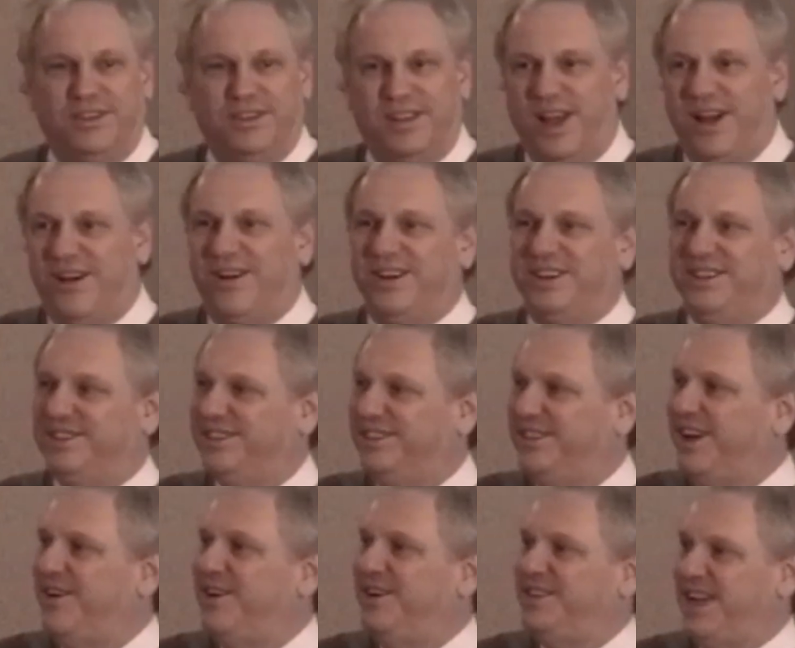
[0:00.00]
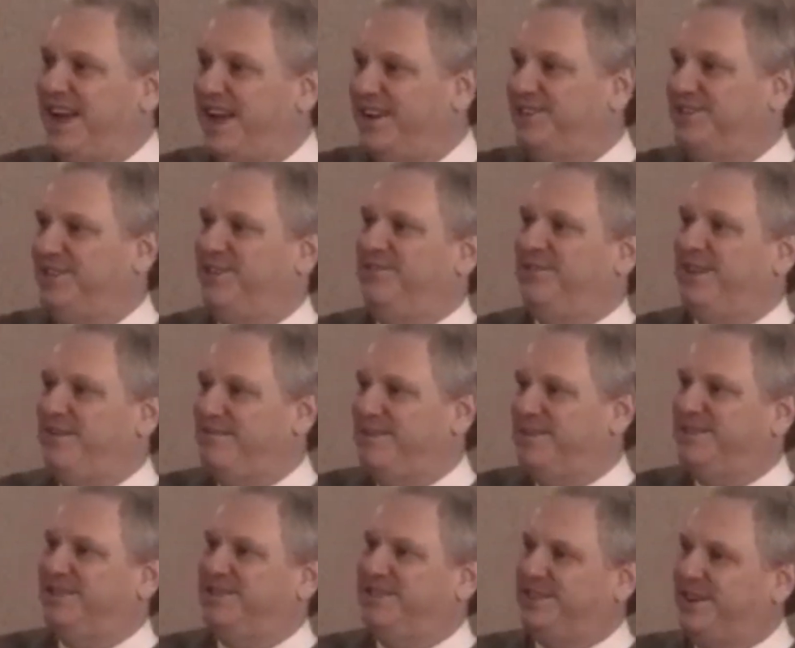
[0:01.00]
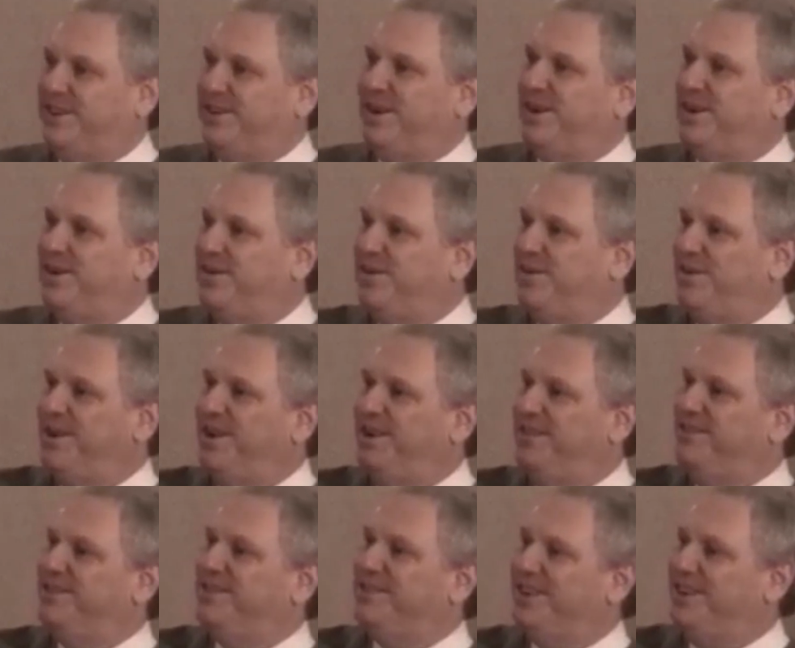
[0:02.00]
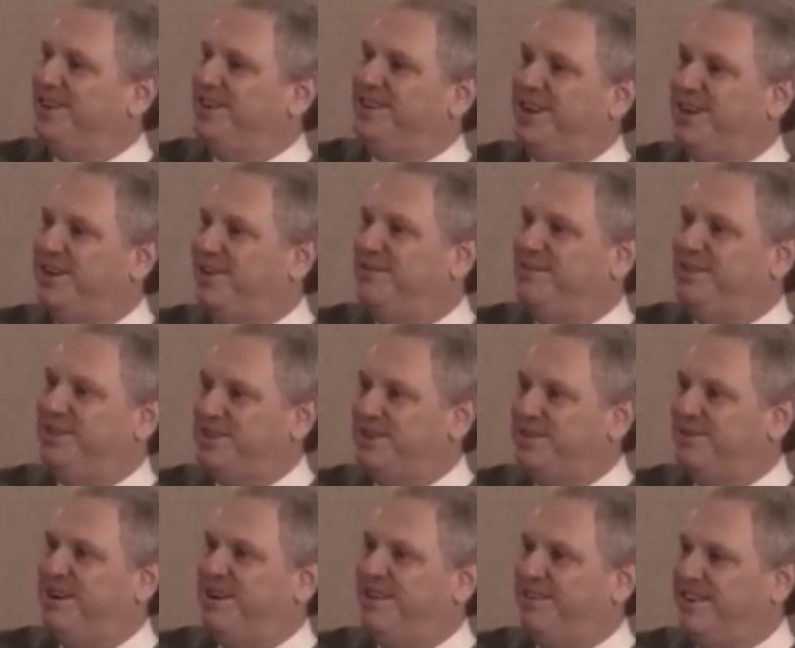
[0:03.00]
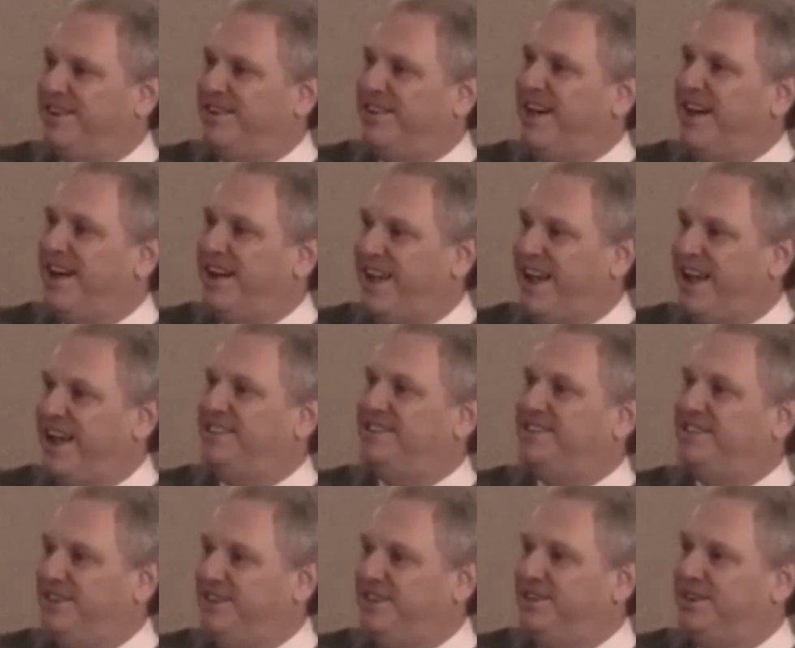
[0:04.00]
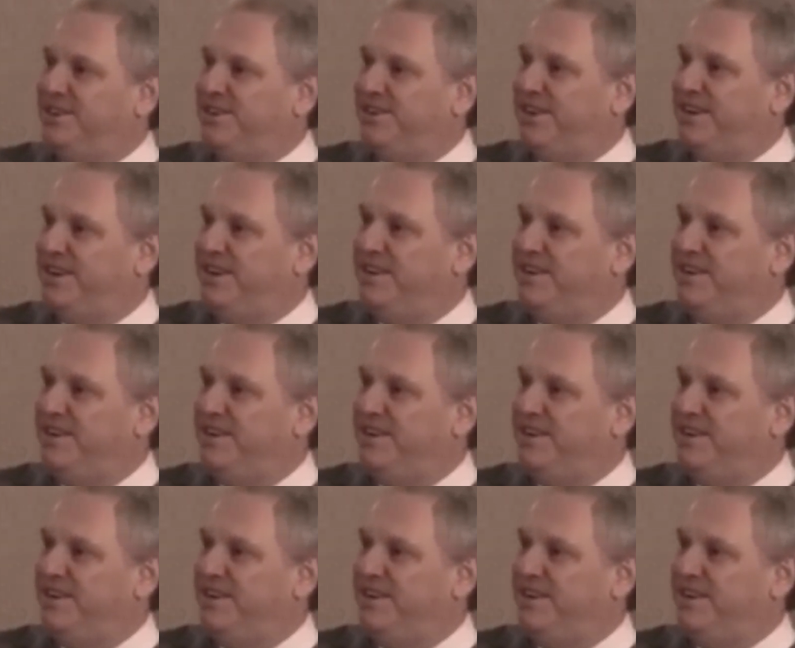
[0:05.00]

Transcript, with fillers: Larry's actually famous. It's Larry Korn. He was on television around the clock. He asked the attorney.